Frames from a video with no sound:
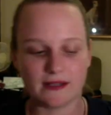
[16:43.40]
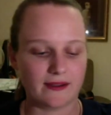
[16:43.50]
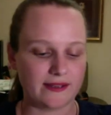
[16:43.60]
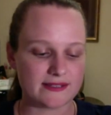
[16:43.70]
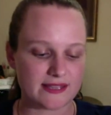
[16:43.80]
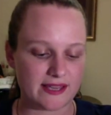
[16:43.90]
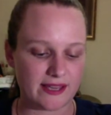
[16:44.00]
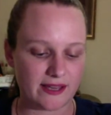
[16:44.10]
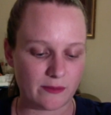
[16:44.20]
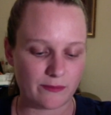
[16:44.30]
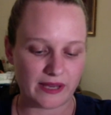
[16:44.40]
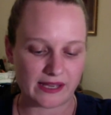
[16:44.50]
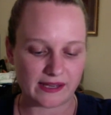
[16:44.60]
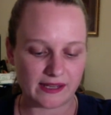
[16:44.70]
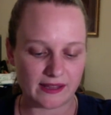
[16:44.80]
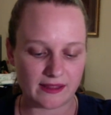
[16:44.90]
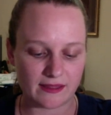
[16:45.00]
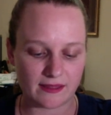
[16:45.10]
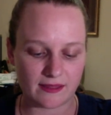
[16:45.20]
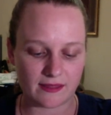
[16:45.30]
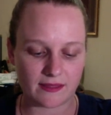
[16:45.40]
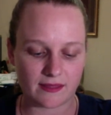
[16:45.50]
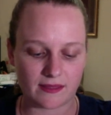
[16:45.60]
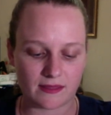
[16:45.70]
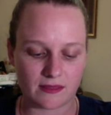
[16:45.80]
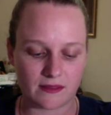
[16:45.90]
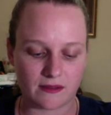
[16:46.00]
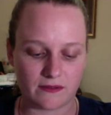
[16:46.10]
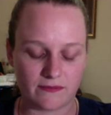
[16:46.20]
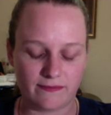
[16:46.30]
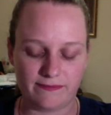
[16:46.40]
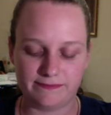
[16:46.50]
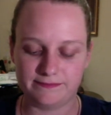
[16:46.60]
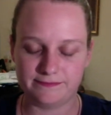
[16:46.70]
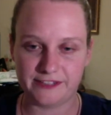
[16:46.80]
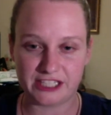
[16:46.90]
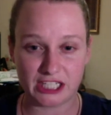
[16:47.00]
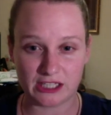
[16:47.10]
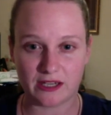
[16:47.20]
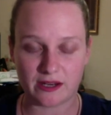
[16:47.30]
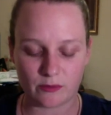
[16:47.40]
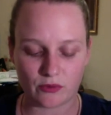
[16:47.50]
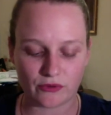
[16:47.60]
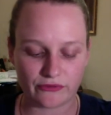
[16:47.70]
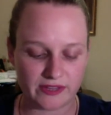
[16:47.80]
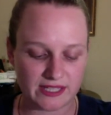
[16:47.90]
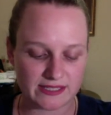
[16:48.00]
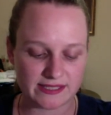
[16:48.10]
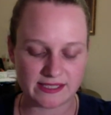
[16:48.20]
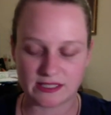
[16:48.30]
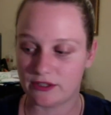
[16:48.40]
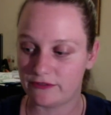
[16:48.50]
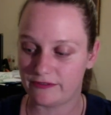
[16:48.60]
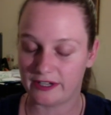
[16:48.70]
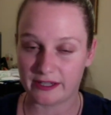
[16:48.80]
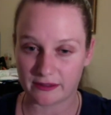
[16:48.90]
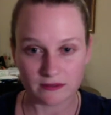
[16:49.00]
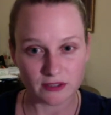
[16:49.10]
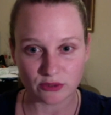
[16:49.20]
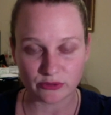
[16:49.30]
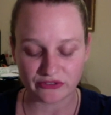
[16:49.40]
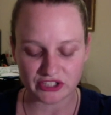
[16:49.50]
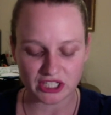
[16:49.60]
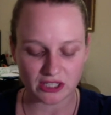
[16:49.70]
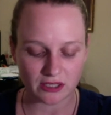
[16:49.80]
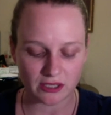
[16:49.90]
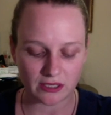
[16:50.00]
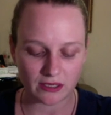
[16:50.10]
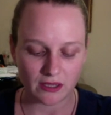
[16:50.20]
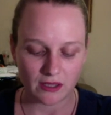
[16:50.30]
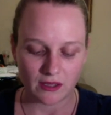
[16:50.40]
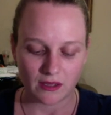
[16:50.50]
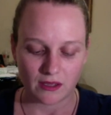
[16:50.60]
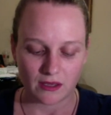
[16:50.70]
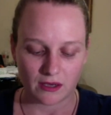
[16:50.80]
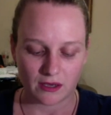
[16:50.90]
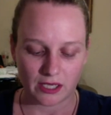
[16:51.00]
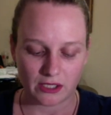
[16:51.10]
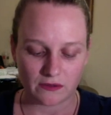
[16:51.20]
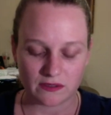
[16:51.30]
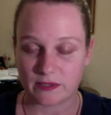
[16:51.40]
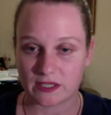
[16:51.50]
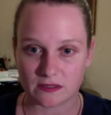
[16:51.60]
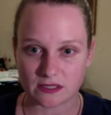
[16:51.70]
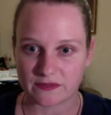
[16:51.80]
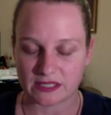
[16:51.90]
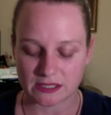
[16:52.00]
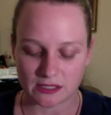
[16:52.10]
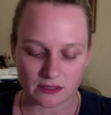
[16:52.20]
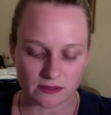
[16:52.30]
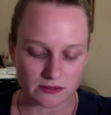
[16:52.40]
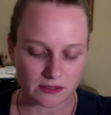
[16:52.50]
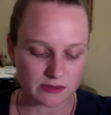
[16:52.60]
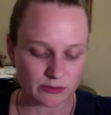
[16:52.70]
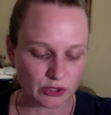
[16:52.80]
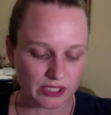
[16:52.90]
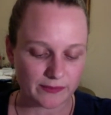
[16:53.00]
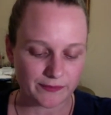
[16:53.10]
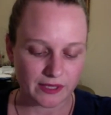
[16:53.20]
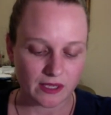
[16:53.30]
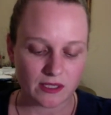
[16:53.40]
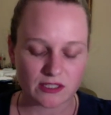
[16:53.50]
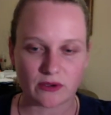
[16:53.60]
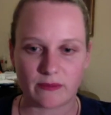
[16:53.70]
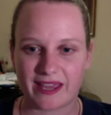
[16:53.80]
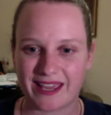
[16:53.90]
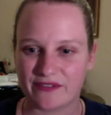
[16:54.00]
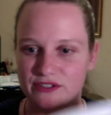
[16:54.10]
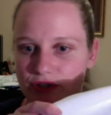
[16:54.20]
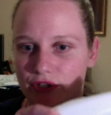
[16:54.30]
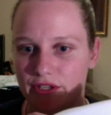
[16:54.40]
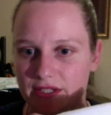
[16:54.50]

lines there, but the fishing line I bought for this is a lot finer than the normal fishing line I use because obviously the holes are smaller, so I may have to turn